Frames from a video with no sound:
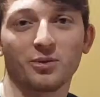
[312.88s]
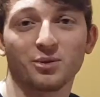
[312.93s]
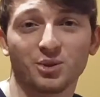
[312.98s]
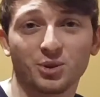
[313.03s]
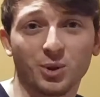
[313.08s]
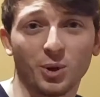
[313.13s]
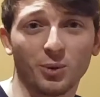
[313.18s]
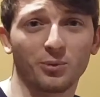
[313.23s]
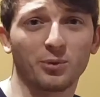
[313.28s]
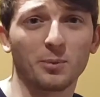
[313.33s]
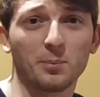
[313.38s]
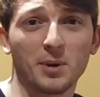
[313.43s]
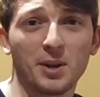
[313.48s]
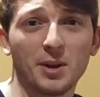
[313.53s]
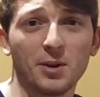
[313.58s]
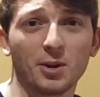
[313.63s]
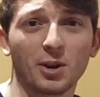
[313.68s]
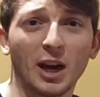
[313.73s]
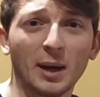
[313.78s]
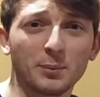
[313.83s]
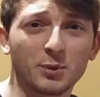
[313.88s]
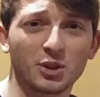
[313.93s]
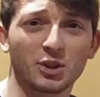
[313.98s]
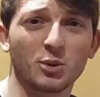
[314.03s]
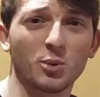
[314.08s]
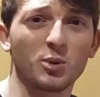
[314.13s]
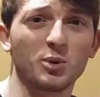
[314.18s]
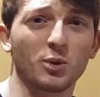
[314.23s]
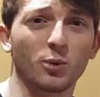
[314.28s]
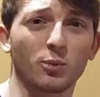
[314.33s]
So from here, I'm just
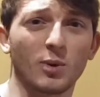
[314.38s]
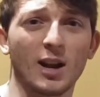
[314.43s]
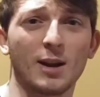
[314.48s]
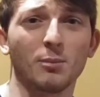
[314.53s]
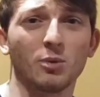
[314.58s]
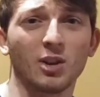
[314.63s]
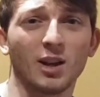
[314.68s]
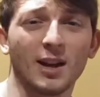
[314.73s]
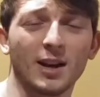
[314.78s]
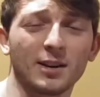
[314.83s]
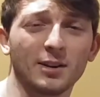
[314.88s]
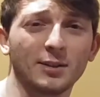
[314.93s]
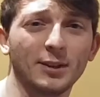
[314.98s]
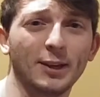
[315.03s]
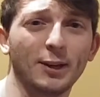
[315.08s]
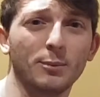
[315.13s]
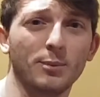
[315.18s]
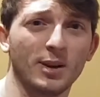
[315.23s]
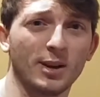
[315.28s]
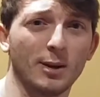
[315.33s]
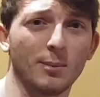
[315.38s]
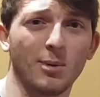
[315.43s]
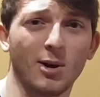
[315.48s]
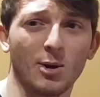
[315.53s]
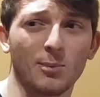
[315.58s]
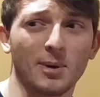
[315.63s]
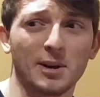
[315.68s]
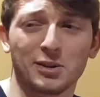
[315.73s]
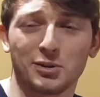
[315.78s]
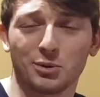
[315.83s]
going to ramble on a little bit
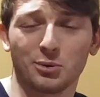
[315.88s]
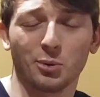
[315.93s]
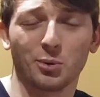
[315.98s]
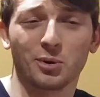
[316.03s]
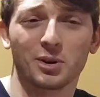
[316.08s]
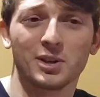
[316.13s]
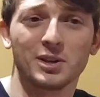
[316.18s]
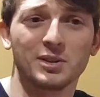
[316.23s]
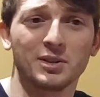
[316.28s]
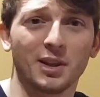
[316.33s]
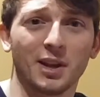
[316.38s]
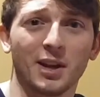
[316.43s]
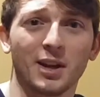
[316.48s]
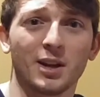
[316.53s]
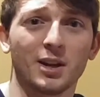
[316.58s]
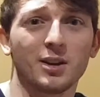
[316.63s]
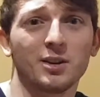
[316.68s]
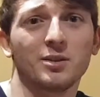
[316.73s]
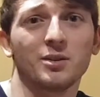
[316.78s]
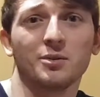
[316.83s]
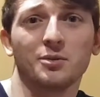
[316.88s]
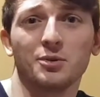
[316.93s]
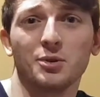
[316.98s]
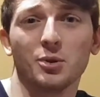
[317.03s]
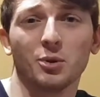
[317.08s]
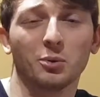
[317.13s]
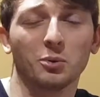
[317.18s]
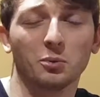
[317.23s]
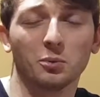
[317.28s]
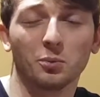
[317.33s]
about my stories and,
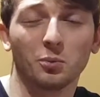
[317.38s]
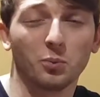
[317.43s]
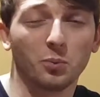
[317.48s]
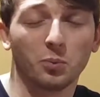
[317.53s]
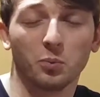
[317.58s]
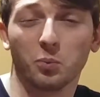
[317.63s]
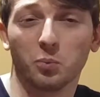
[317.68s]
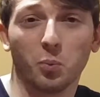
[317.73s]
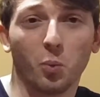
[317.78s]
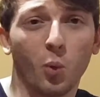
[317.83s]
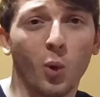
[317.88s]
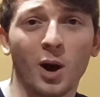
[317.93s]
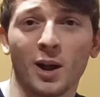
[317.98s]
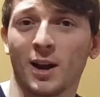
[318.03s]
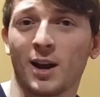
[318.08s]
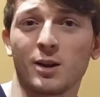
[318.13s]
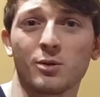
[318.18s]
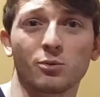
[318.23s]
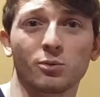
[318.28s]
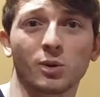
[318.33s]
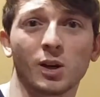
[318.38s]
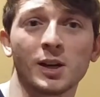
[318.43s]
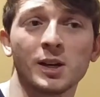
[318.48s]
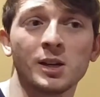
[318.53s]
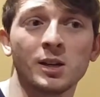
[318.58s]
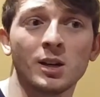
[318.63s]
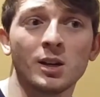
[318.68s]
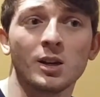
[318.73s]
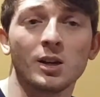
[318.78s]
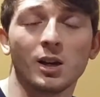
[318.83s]
what I
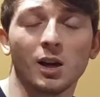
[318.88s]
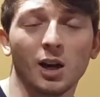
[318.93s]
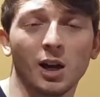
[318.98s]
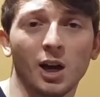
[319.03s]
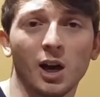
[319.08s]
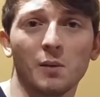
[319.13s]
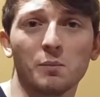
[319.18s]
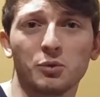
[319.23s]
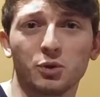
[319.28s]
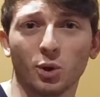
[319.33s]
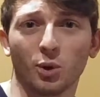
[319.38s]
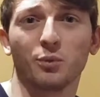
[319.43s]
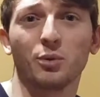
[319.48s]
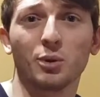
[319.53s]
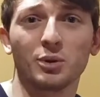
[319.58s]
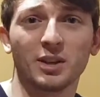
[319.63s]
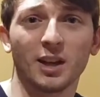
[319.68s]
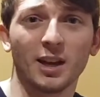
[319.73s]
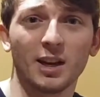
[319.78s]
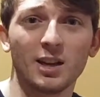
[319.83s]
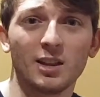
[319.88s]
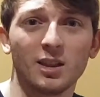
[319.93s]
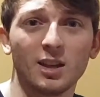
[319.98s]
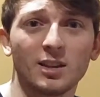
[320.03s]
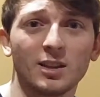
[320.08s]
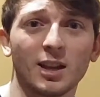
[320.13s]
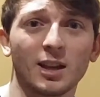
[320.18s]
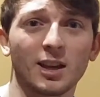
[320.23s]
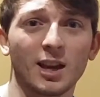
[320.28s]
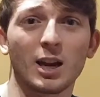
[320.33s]
write. So if there's
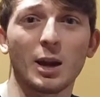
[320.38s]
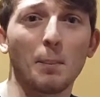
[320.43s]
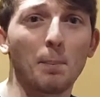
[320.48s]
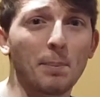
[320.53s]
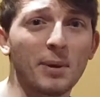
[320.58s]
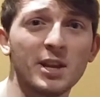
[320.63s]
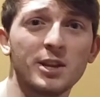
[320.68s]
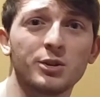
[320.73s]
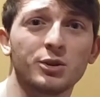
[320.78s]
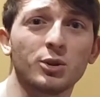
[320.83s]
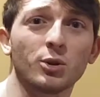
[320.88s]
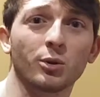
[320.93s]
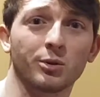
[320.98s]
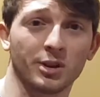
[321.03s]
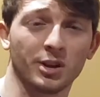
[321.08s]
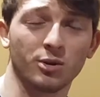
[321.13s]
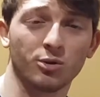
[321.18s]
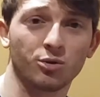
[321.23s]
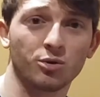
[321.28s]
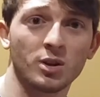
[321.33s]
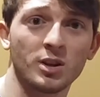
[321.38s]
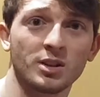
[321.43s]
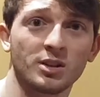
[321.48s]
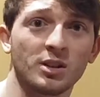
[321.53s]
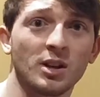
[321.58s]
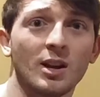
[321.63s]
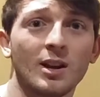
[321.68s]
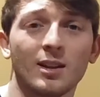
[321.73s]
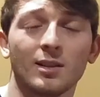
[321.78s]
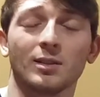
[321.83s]
anything that kind of piques your
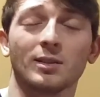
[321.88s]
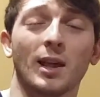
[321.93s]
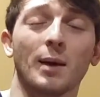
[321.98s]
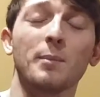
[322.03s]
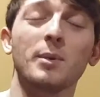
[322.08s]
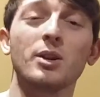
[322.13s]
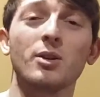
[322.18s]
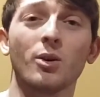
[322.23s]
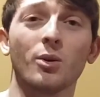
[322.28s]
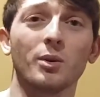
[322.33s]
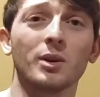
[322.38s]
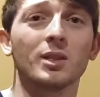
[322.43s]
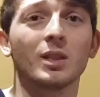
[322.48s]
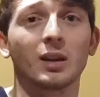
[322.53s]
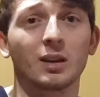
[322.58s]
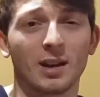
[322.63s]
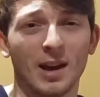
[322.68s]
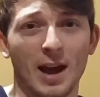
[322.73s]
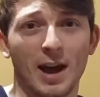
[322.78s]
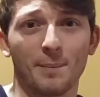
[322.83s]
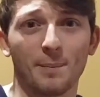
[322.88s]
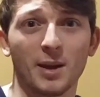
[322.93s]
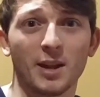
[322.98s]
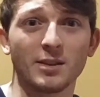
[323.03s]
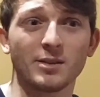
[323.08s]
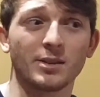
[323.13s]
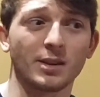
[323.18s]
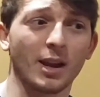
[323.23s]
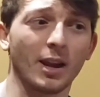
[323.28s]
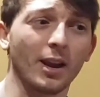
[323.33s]
interest, let me know in the
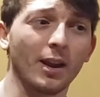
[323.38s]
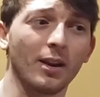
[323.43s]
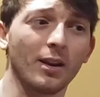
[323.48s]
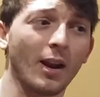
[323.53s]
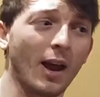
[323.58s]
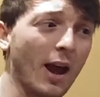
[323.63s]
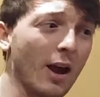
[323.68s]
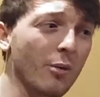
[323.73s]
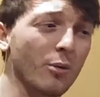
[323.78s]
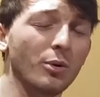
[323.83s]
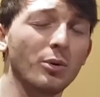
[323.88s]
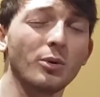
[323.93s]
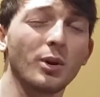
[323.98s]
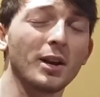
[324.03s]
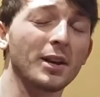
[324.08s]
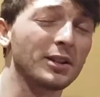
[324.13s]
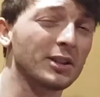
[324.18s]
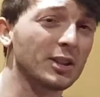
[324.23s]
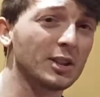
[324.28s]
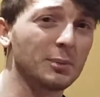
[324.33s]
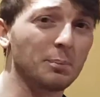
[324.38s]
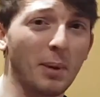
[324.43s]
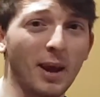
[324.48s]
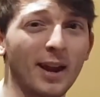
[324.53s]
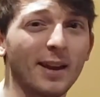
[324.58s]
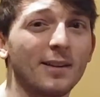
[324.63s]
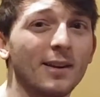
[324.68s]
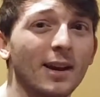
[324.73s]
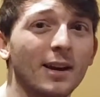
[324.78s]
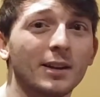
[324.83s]
comments, and I will
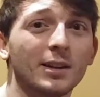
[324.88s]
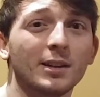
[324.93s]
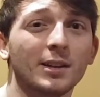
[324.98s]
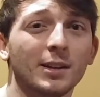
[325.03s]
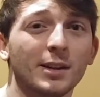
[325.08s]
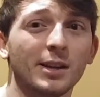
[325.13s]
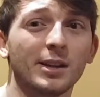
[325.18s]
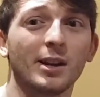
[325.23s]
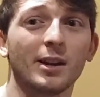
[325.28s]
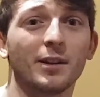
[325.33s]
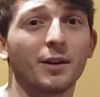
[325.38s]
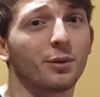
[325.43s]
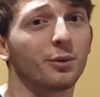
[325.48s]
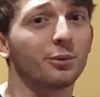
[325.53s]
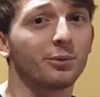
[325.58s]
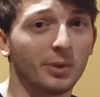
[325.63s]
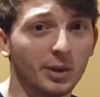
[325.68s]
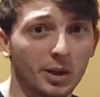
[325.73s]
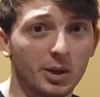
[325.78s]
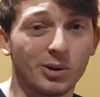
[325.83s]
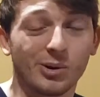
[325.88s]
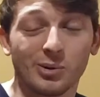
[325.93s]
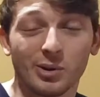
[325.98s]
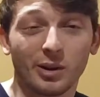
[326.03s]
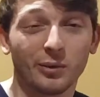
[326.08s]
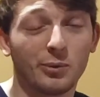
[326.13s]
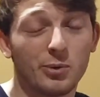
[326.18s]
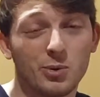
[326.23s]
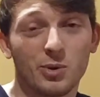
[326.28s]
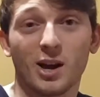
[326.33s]
expand on it in another video.
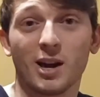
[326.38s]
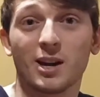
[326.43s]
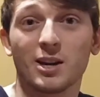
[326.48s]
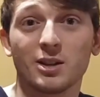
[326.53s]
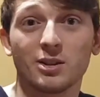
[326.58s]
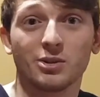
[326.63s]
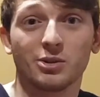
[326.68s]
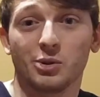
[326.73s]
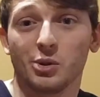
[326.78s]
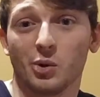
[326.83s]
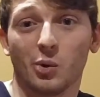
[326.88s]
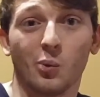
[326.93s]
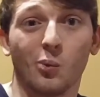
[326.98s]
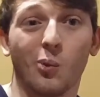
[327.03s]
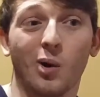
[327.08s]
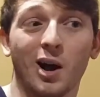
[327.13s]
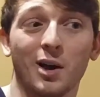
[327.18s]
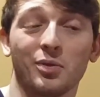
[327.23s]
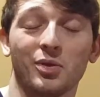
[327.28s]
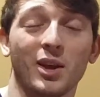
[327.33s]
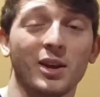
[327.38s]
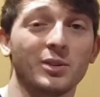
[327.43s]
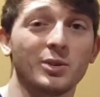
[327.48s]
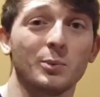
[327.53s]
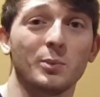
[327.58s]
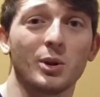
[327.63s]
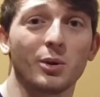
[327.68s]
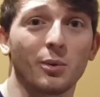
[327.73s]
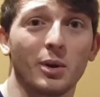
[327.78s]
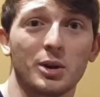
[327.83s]
If you guys, want that
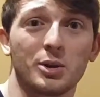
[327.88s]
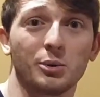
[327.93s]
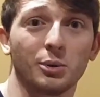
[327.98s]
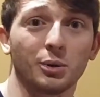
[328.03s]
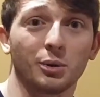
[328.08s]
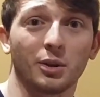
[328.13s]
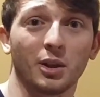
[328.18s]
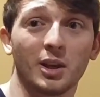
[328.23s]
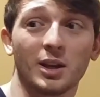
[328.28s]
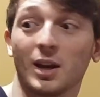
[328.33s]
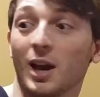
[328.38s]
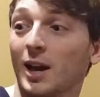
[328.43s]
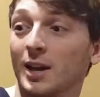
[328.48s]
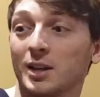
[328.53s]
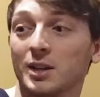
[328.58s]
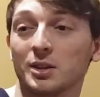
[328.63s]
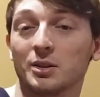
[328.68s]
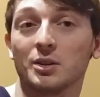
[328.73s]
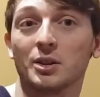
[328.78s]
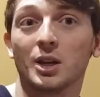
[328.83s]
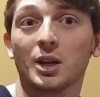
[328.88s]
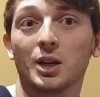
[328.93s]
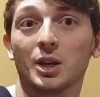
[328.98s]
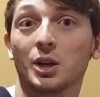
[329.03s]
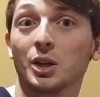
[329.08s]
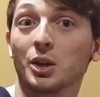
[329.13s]
to be a regular thing, I can,